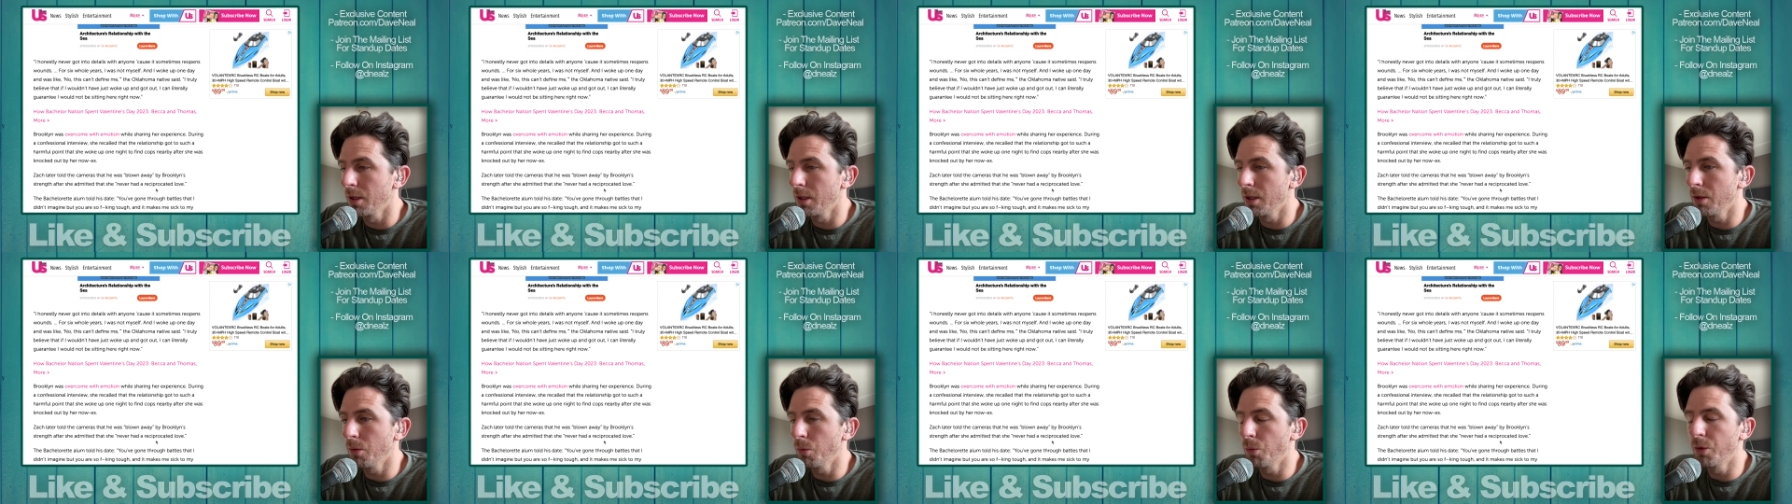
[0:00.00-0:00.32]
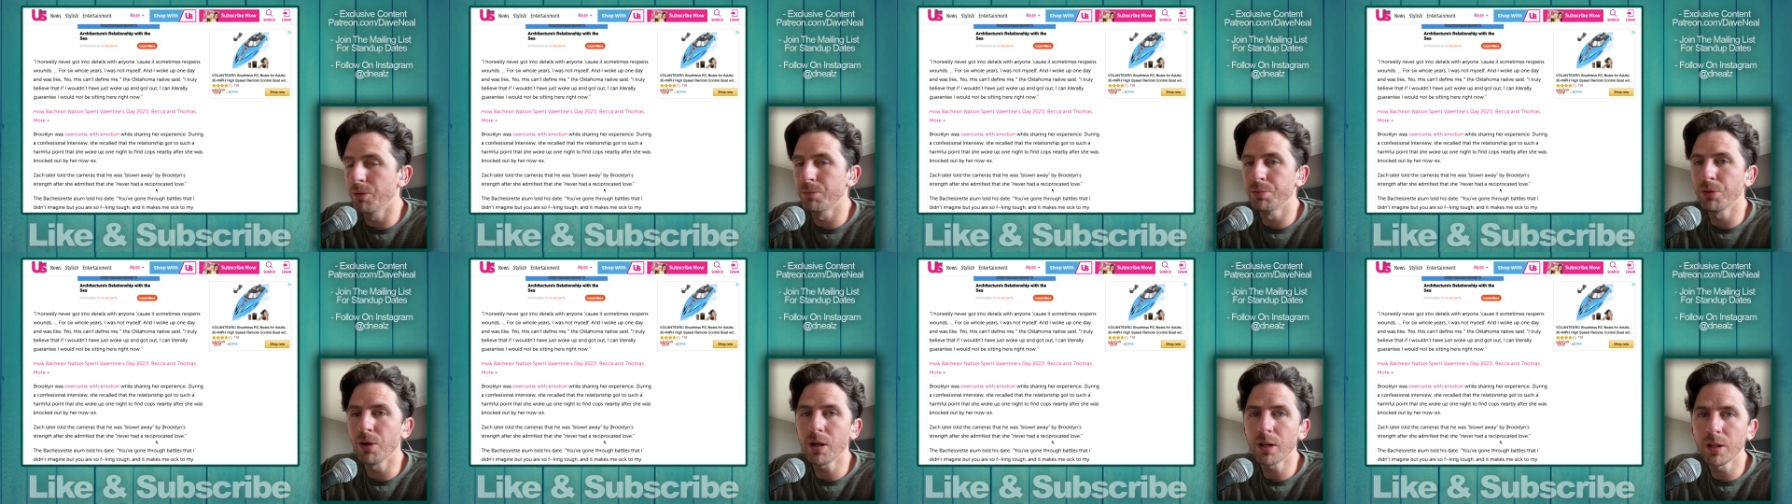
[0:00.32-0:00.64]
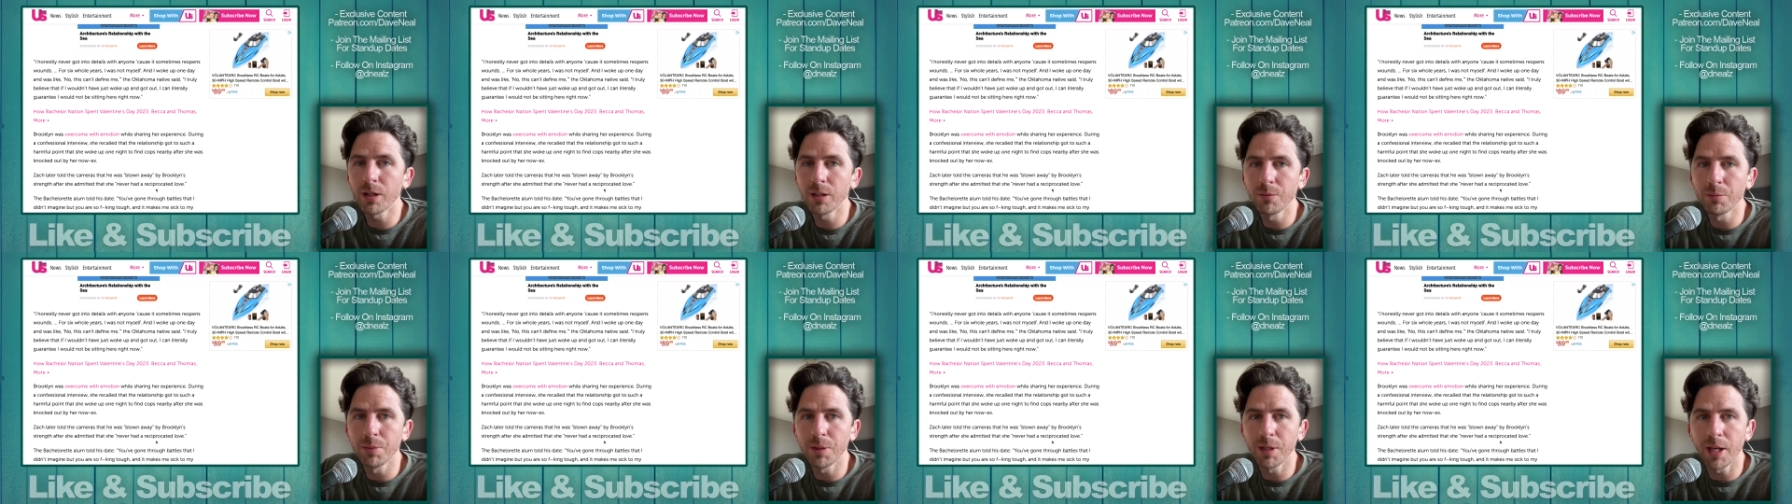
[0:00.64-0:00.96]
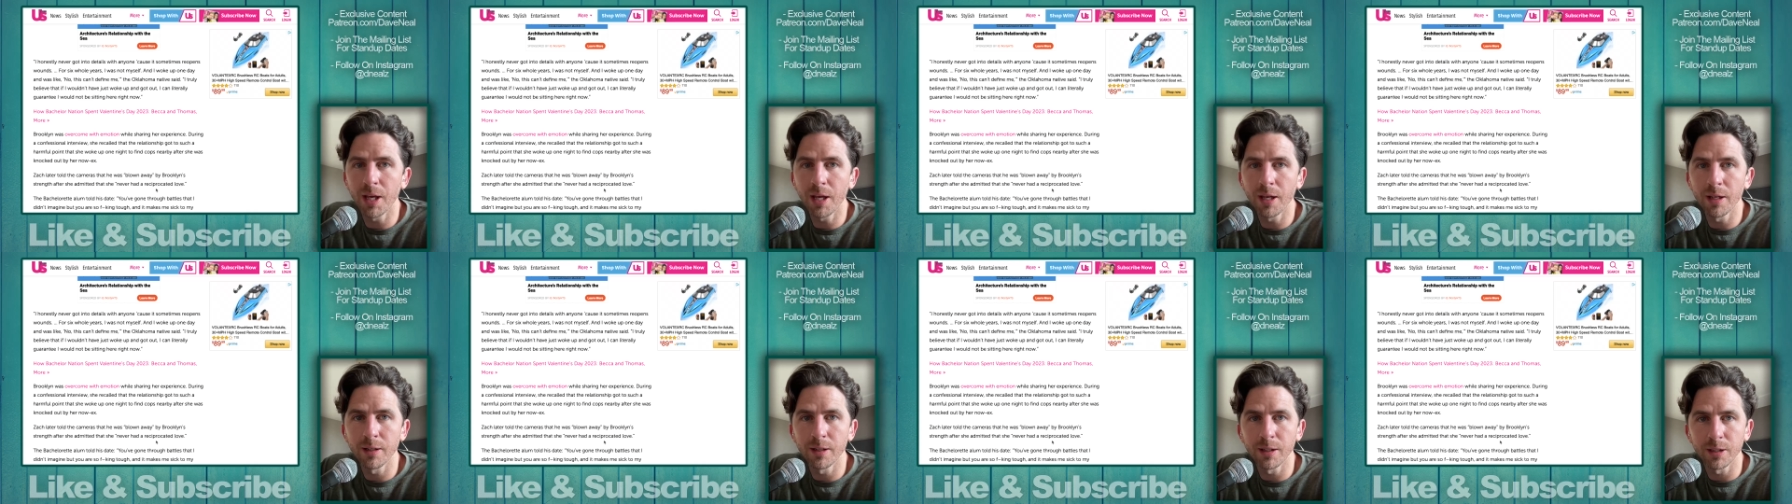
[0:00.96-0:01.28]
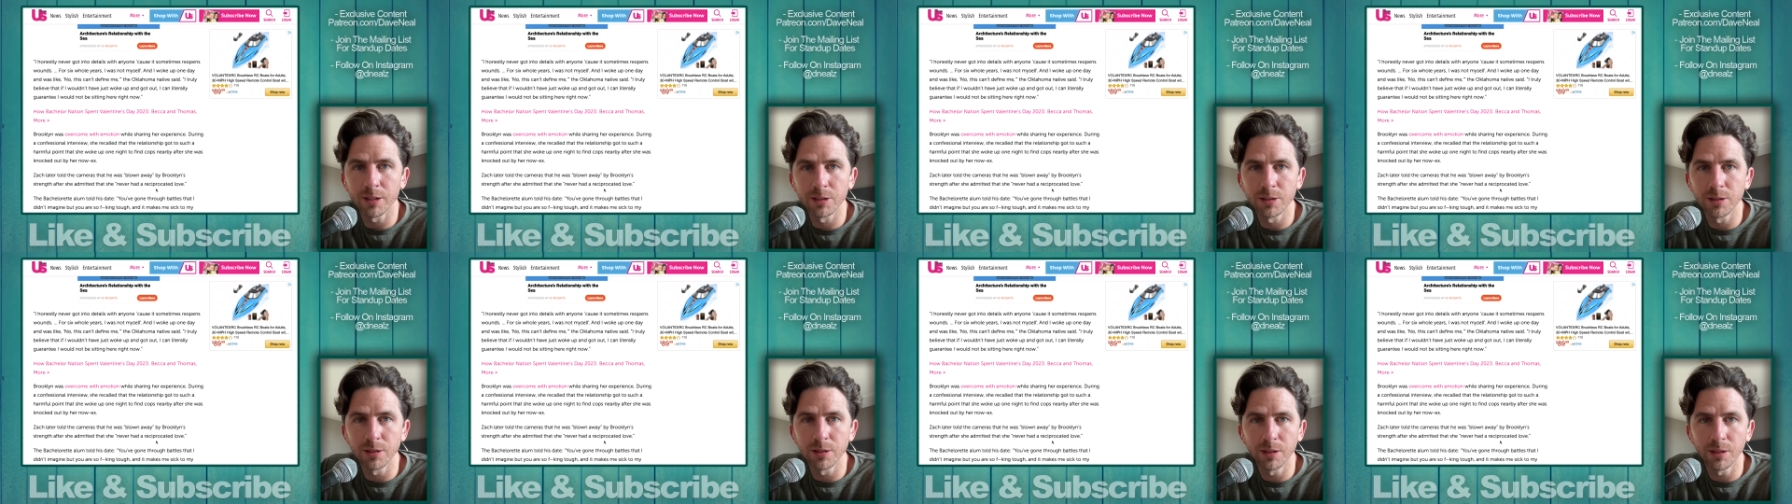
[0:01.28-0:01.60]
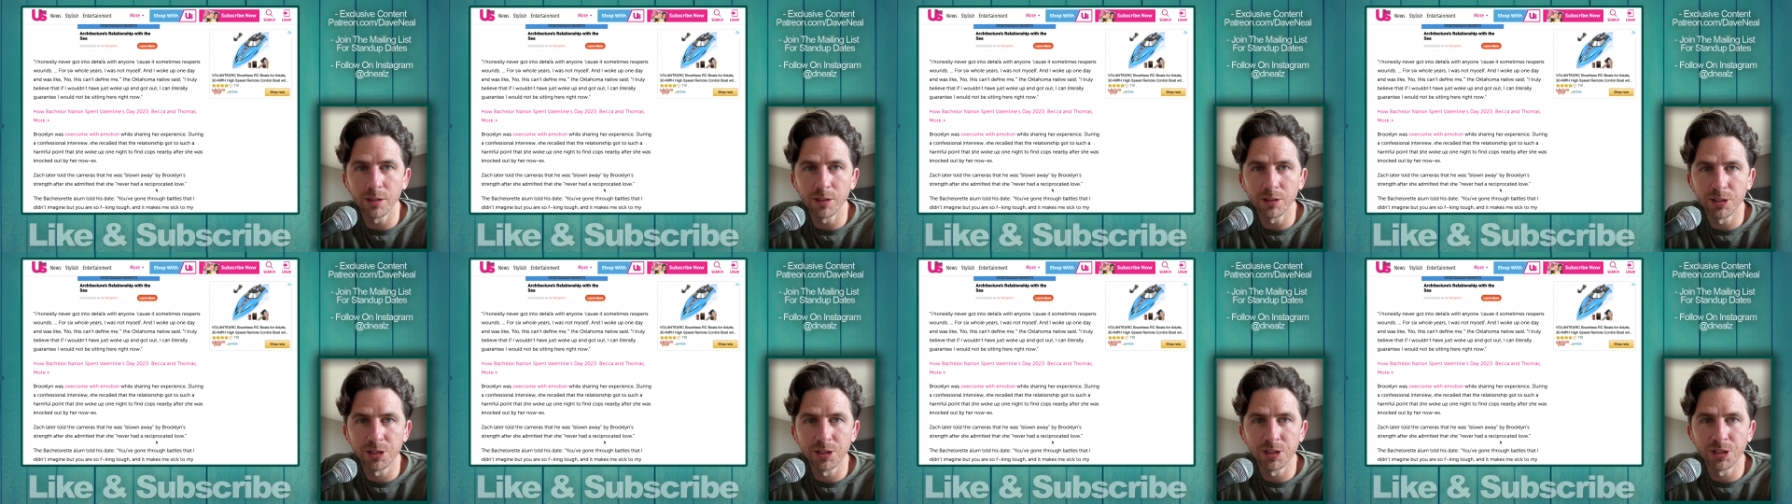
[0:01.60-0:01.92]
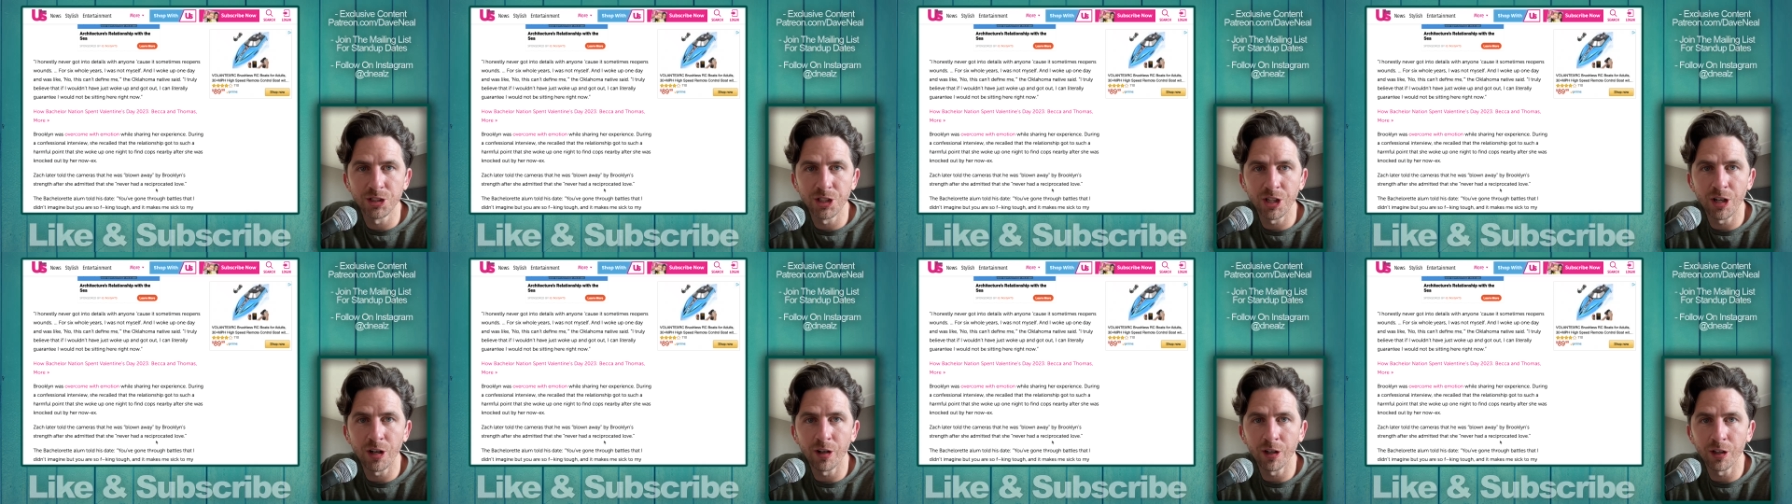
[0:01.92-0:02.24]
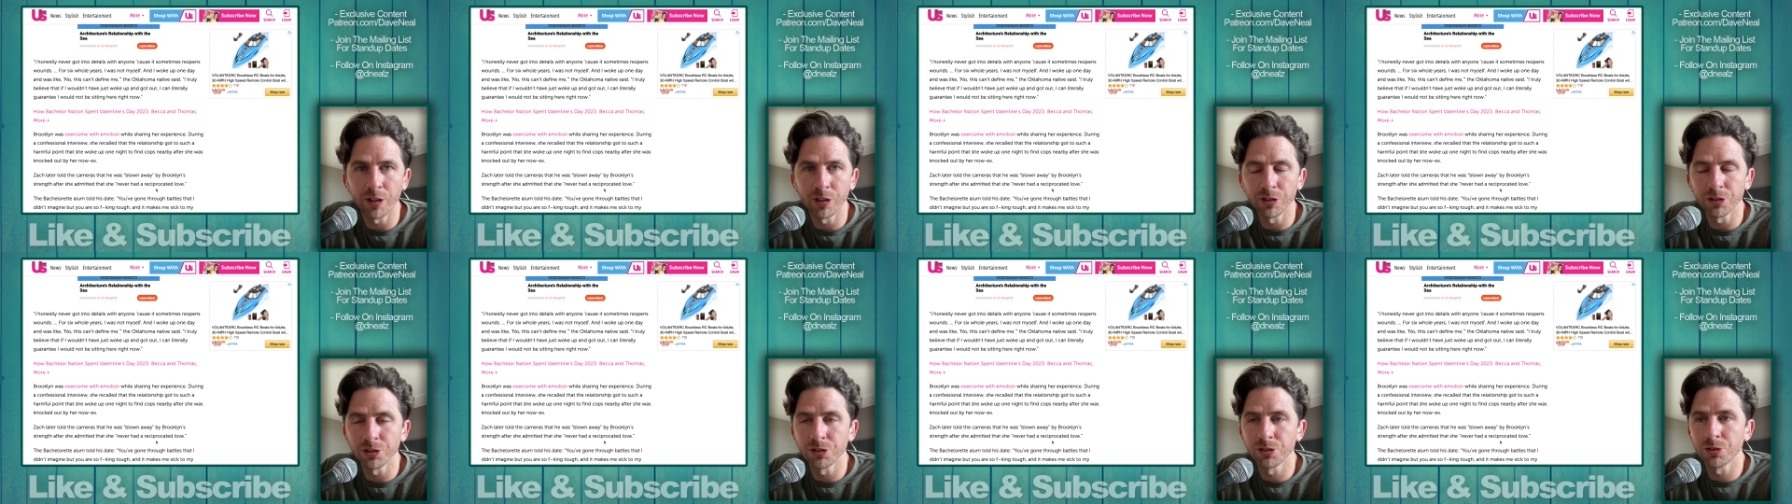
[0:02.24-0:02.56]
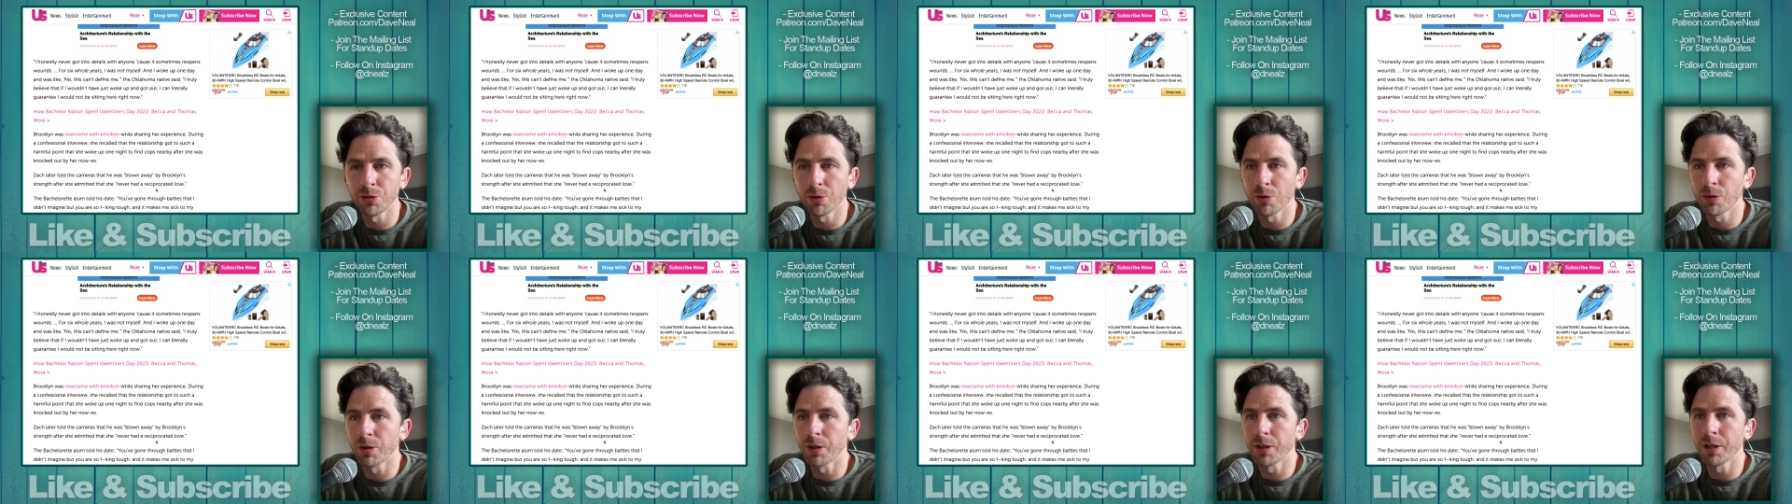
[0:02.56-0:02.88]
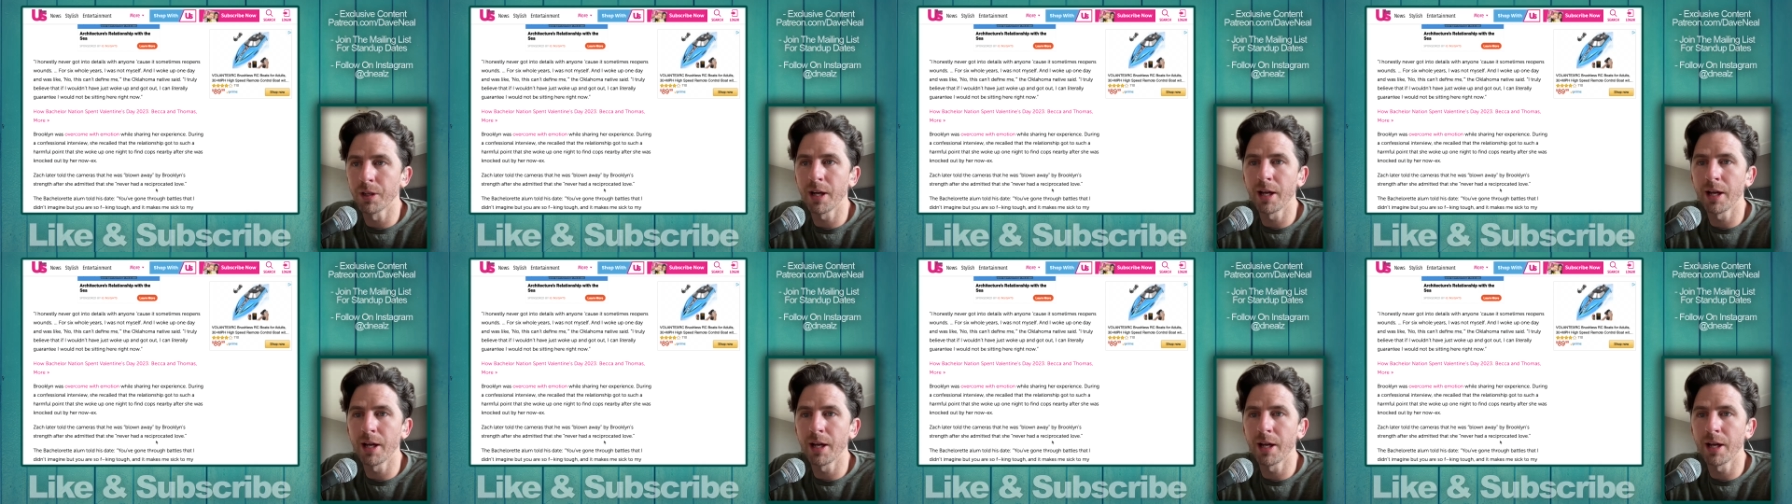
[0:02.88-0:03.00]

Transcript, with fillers: when Brooklyn began ex- sharing her story,